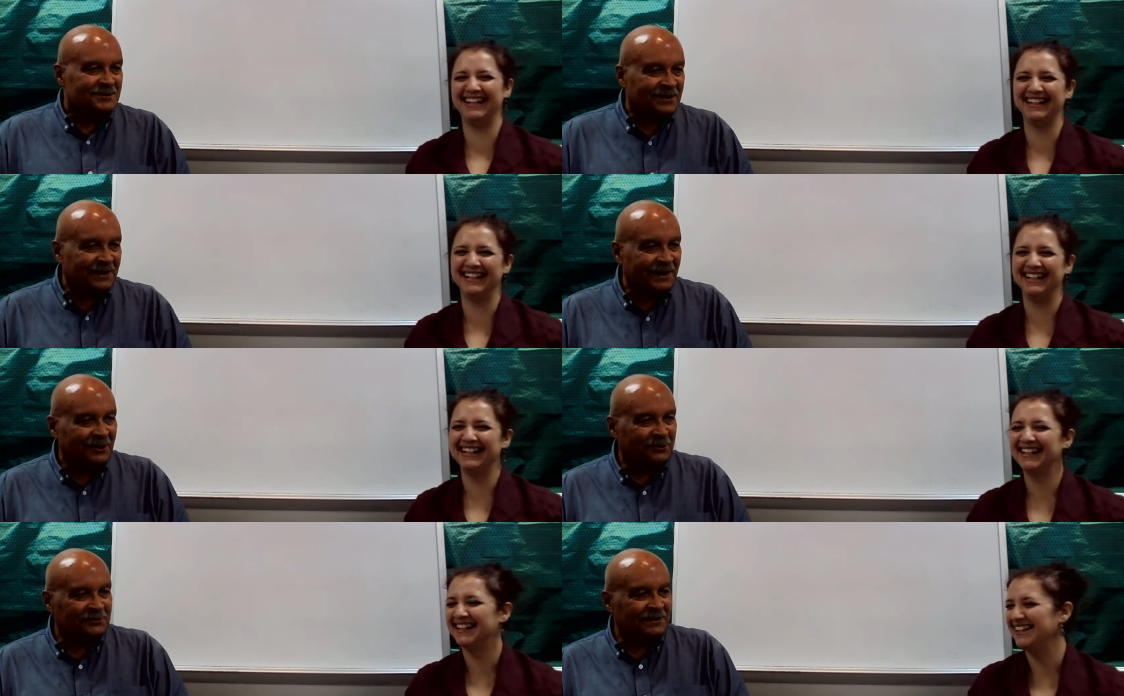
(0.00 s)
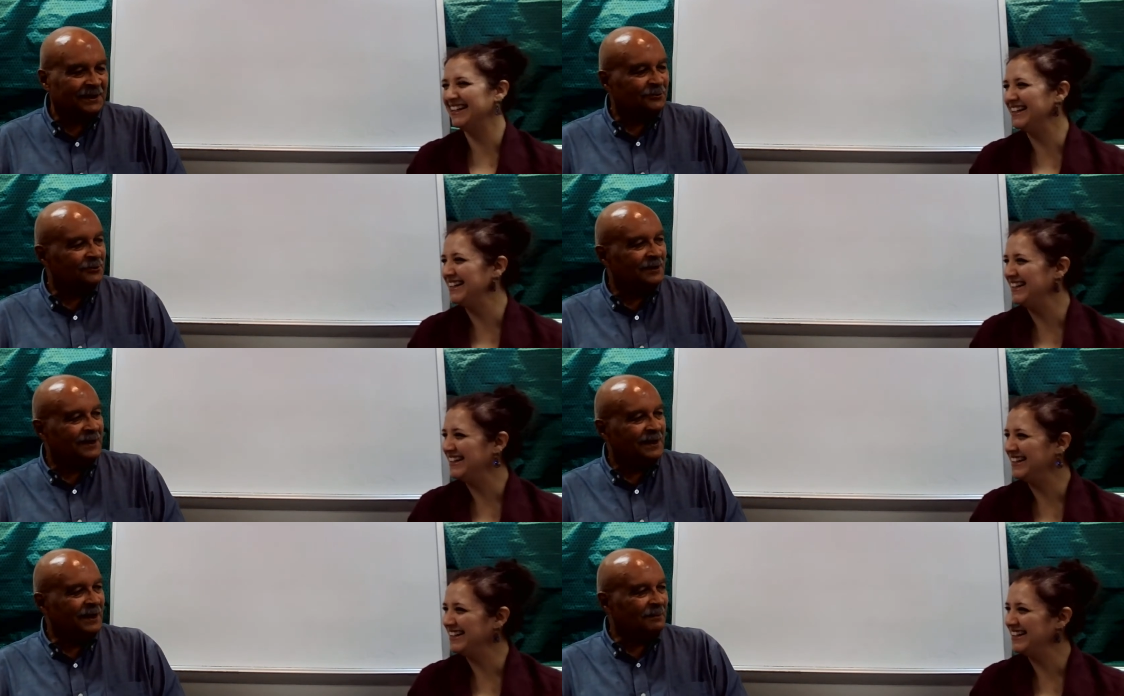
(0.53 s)
Speaker 1: Chicago's not
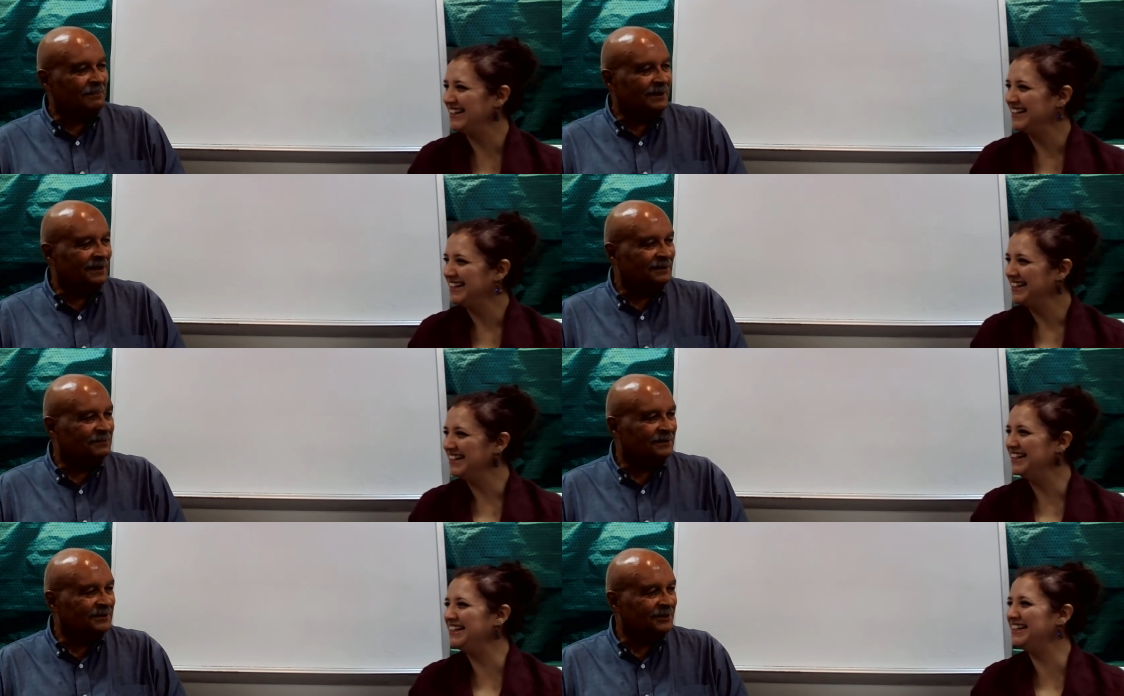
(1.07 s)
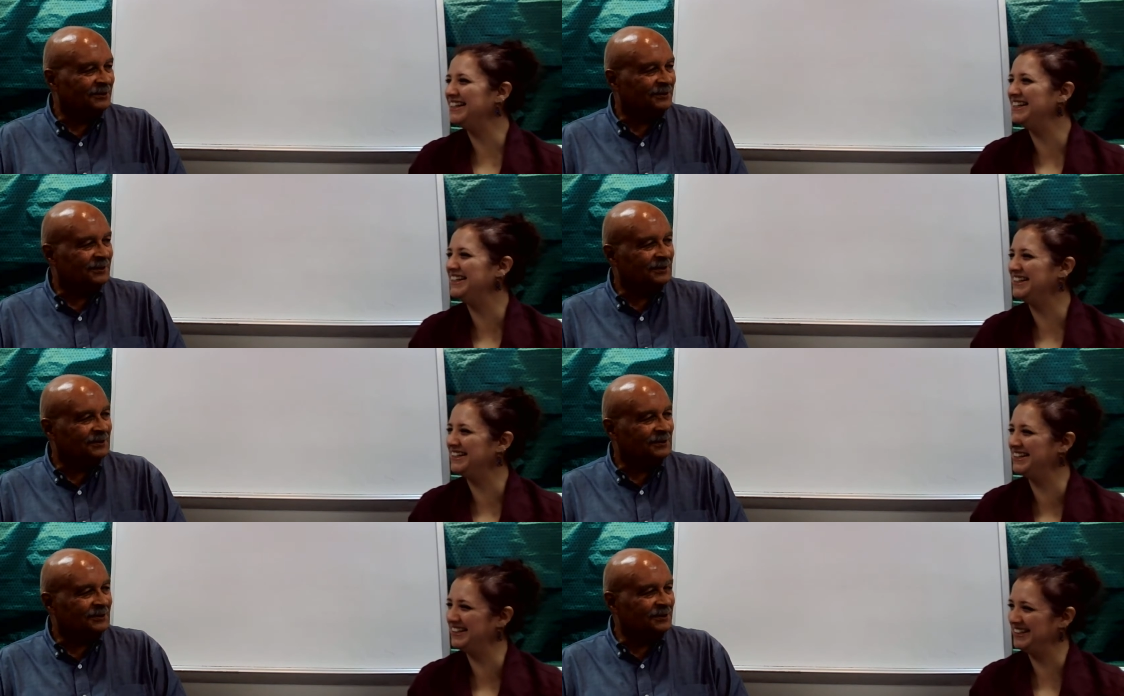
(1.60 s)
really hot, man. Let me tell
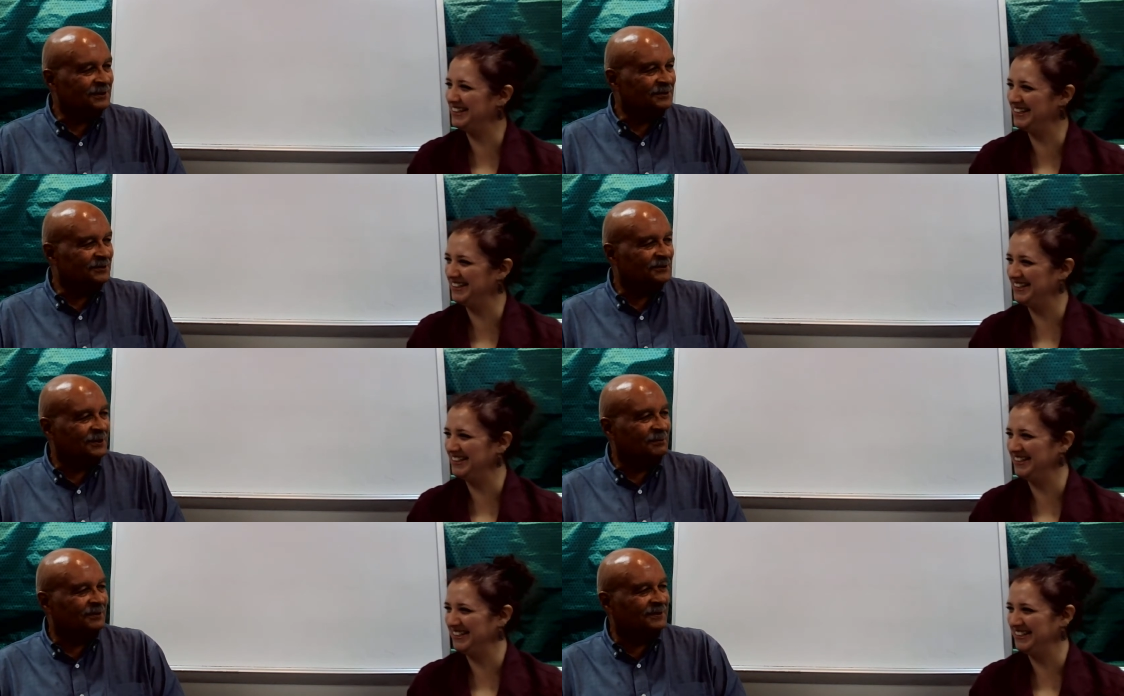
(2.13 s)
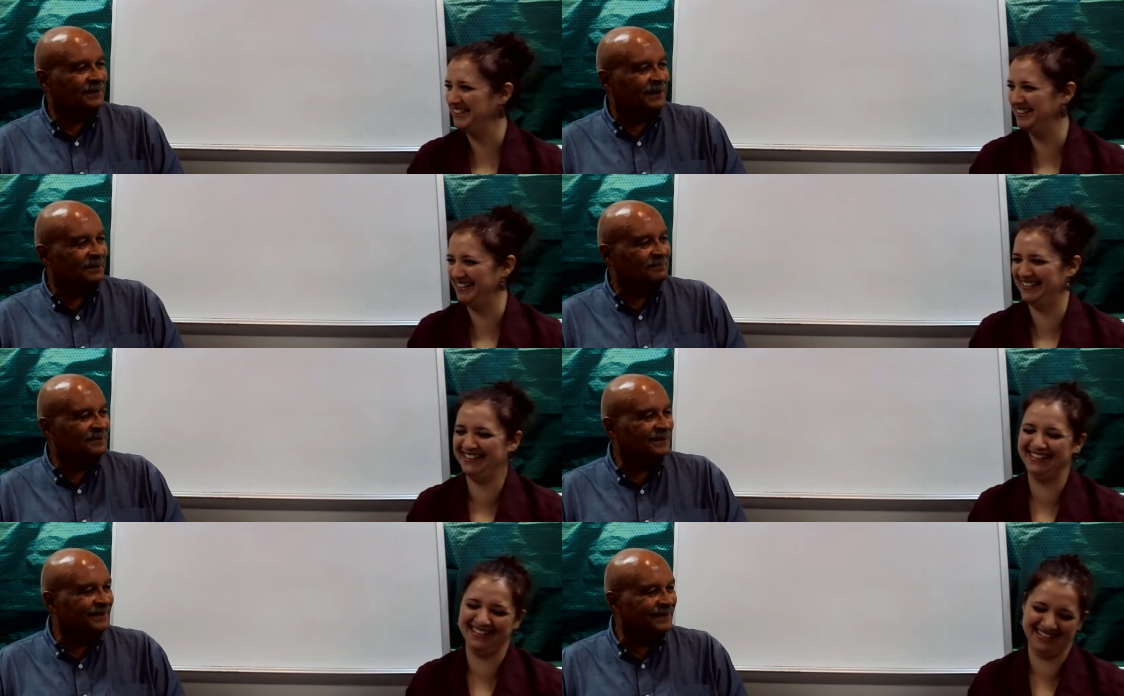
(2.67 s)
you, only in the summertime.